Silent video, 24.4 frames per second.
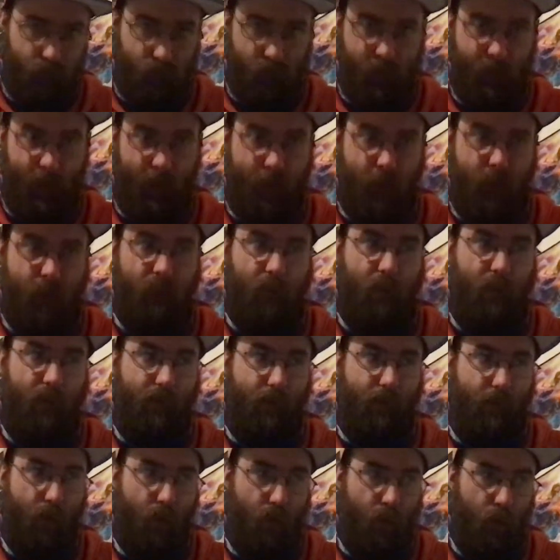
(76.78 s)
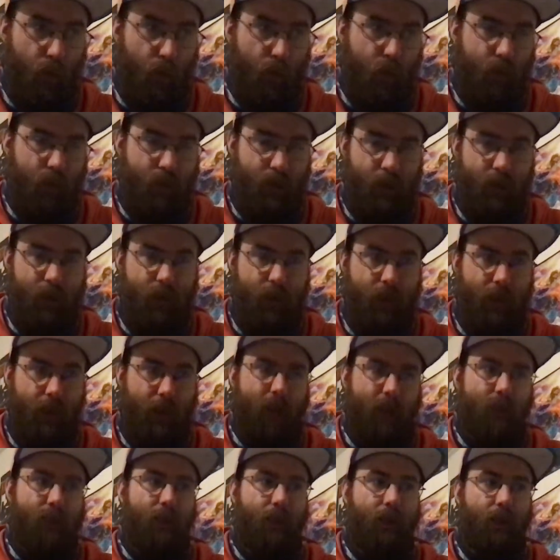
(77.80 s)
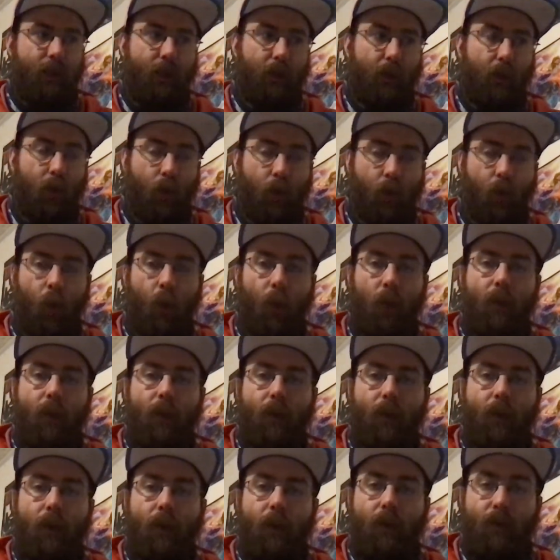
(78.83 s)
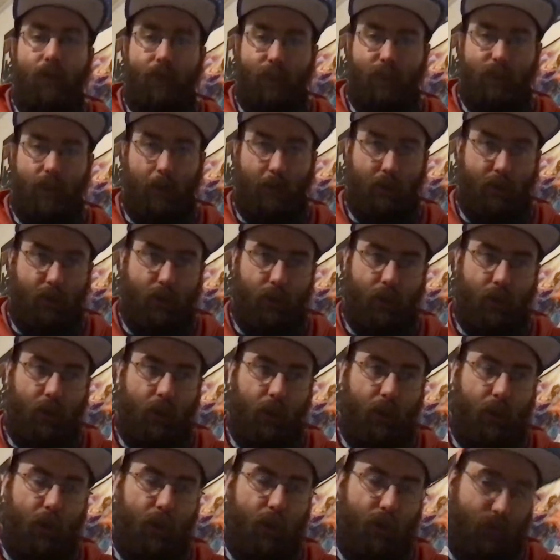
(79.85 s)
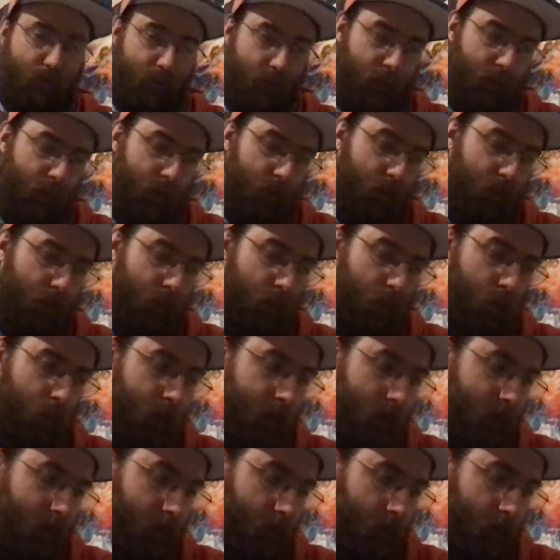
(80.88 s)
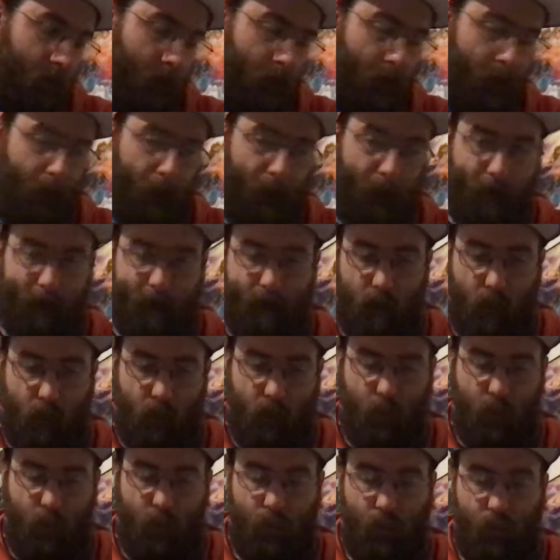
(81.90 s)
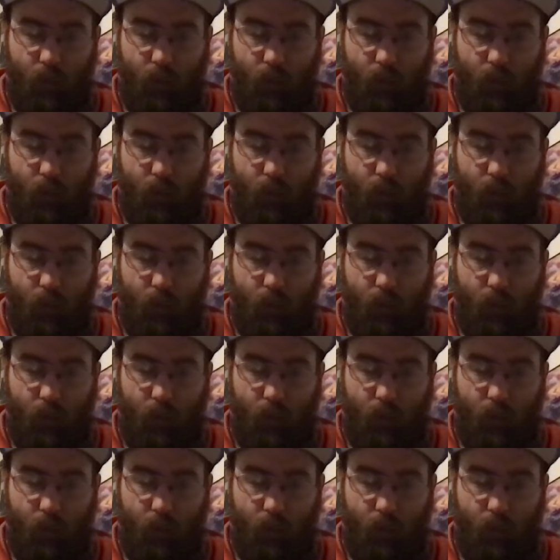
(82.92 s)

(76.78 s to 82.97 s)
isn't revealed just yet until this episode how to who